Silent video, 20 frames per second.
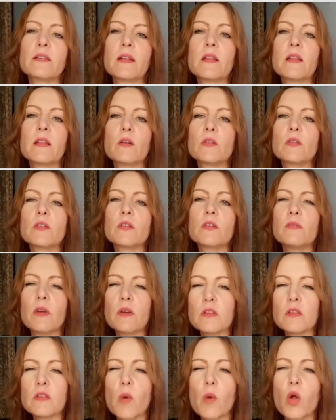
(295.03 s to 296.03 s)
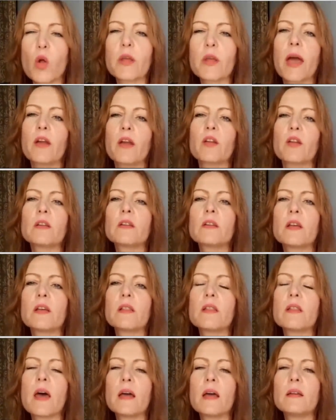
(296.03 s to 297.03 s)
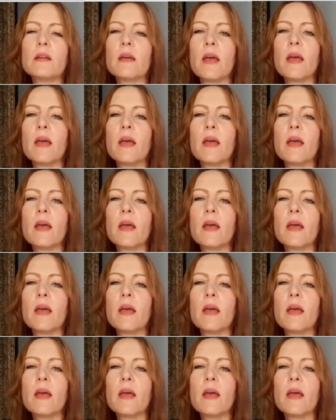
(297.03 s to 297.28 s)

And there was a very small character in that.